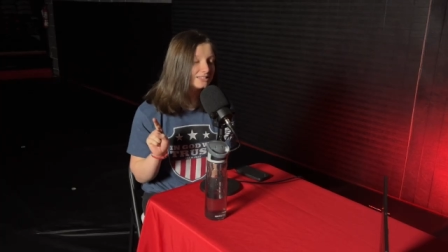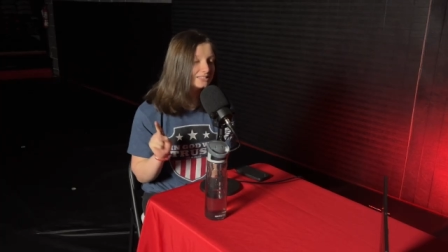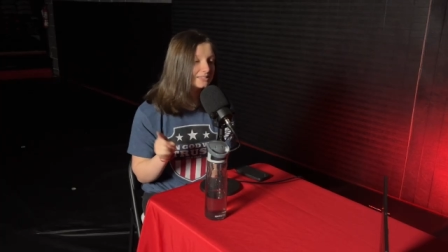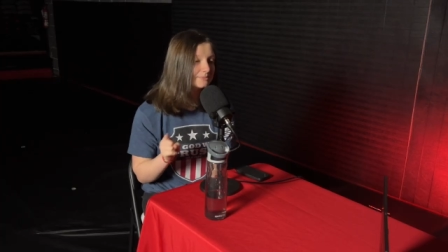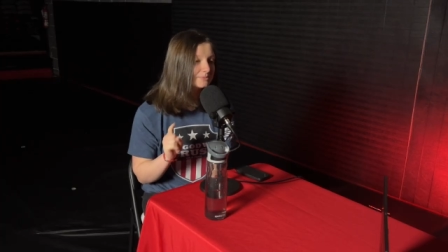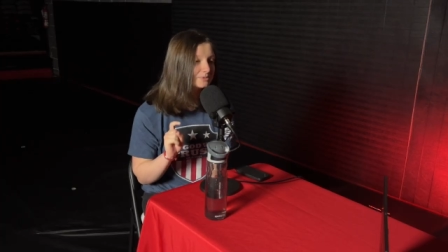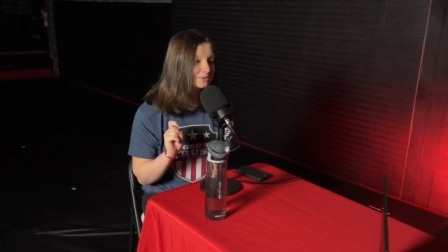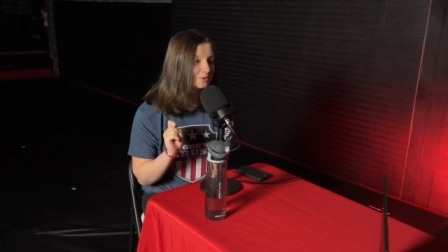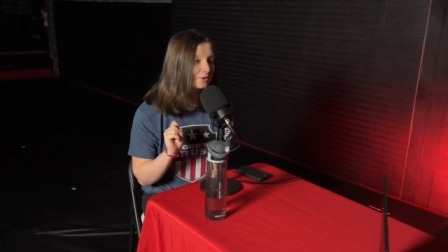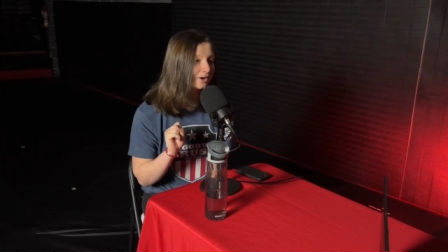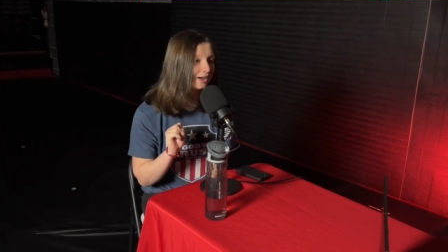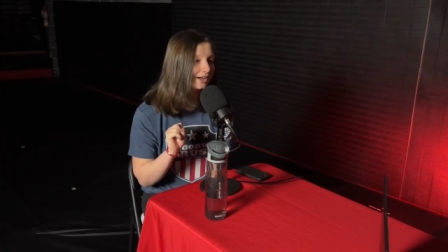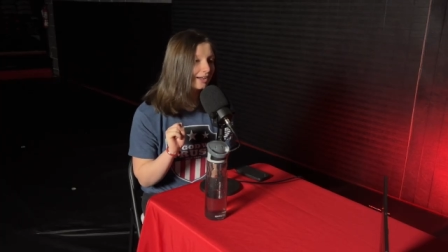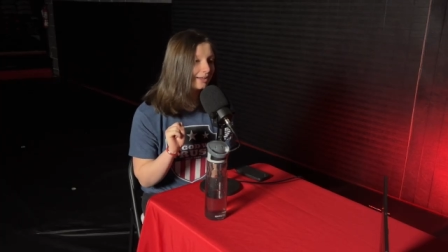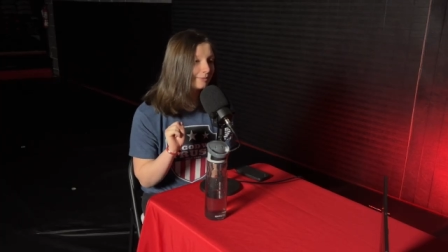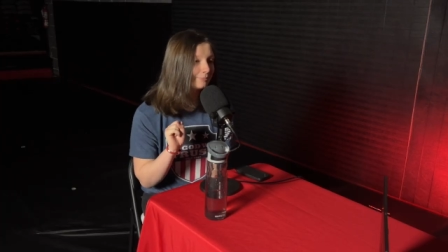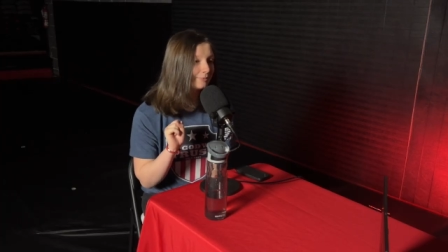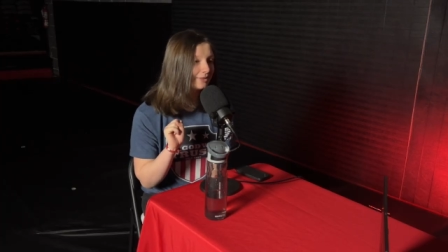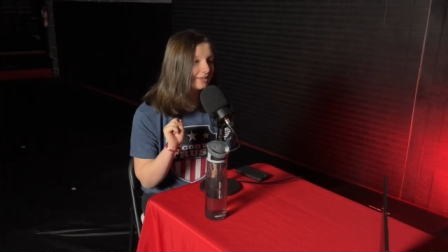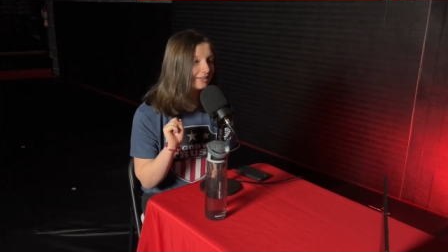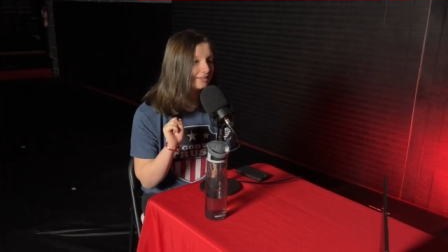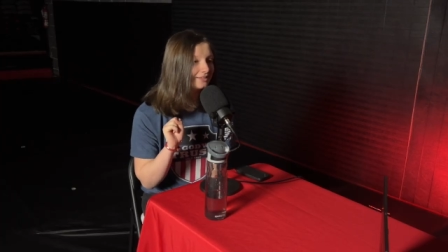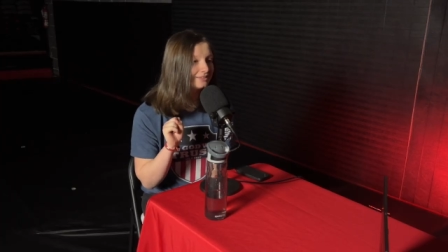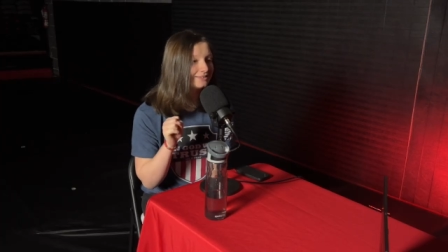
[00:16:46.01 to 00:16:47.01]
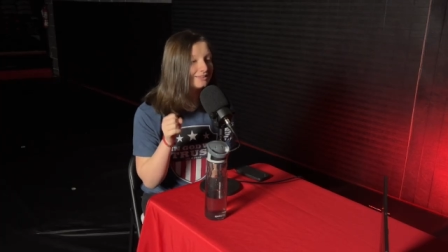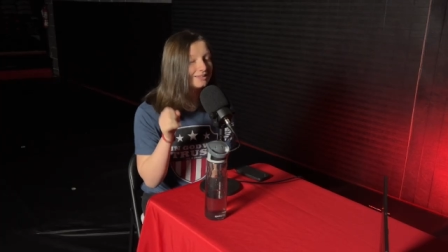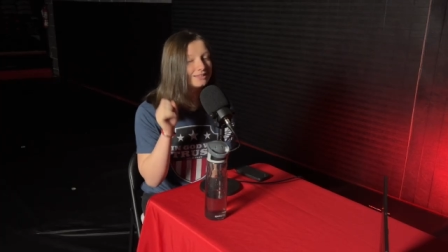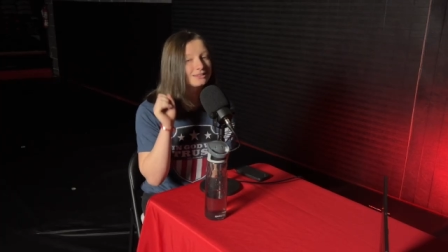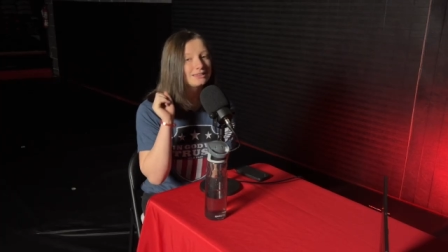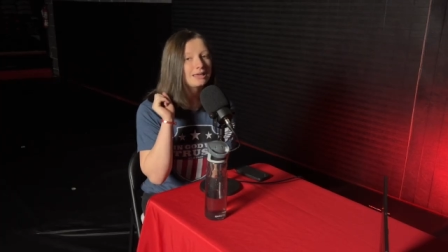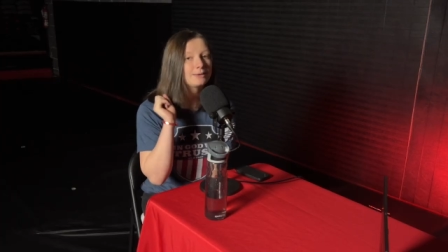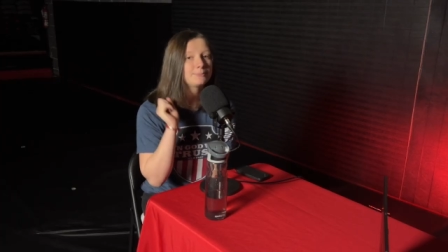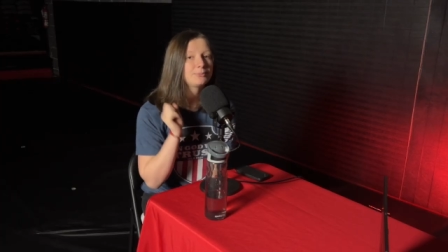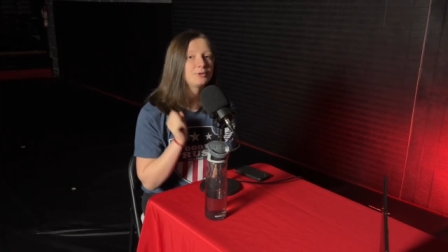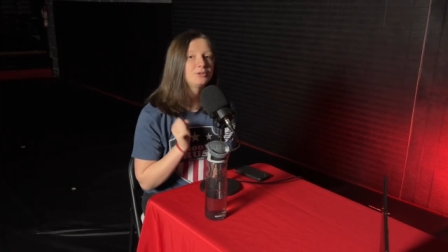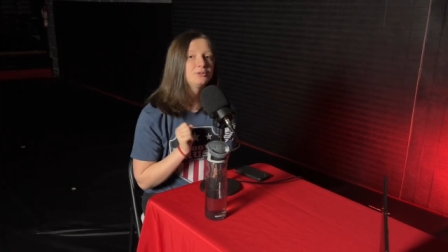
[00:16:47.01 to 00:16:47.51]
subscribe, and click
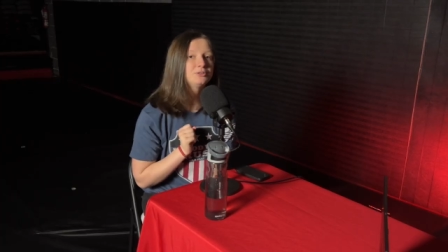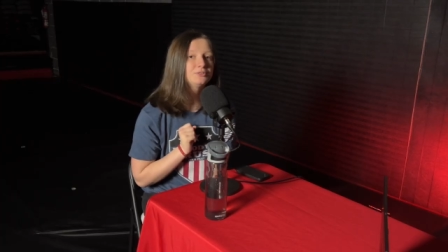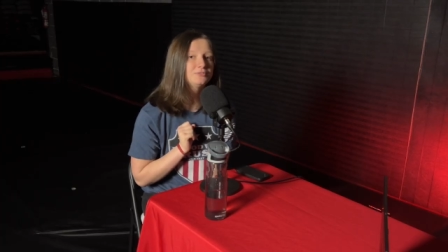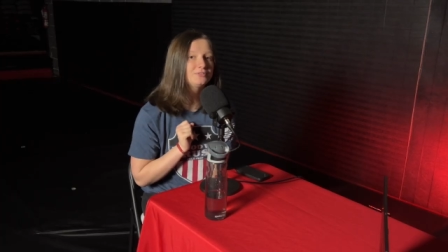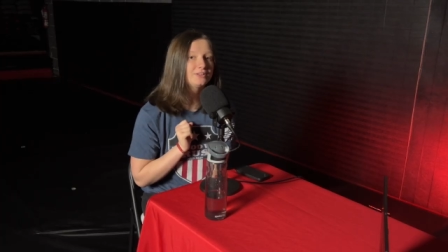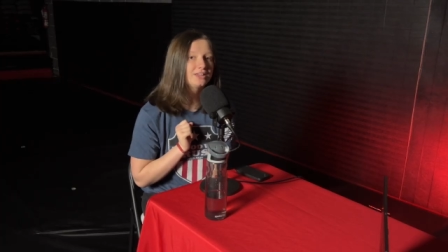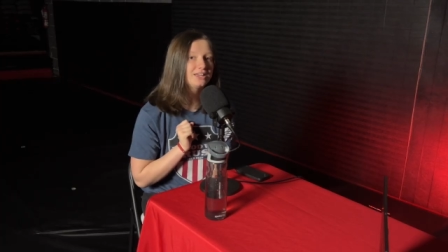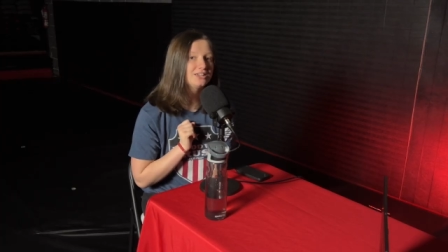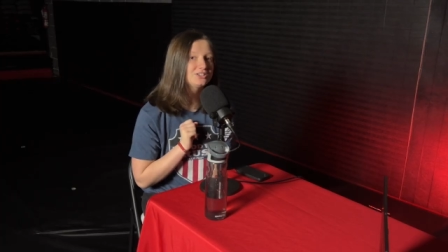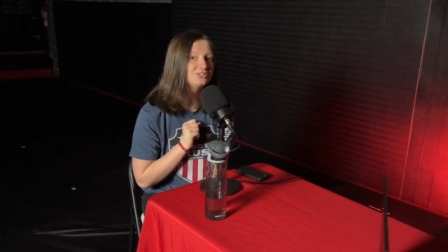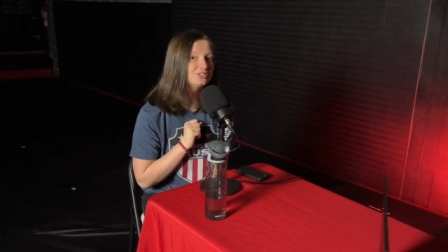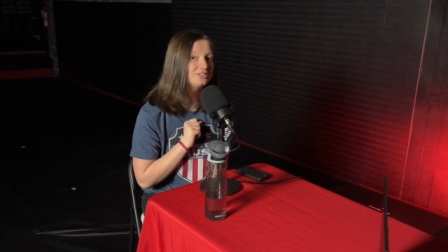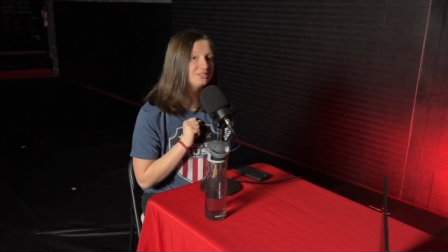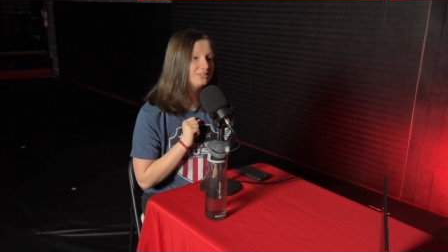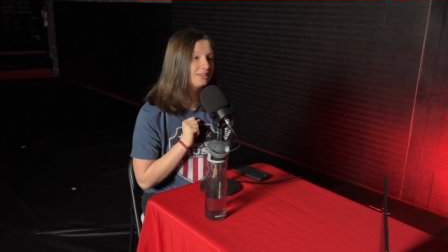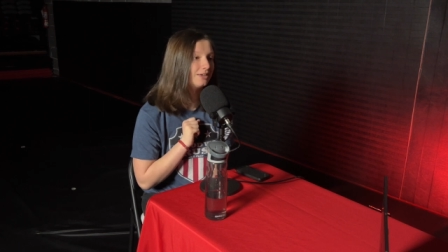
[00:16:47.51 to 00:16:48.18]
that bell notification.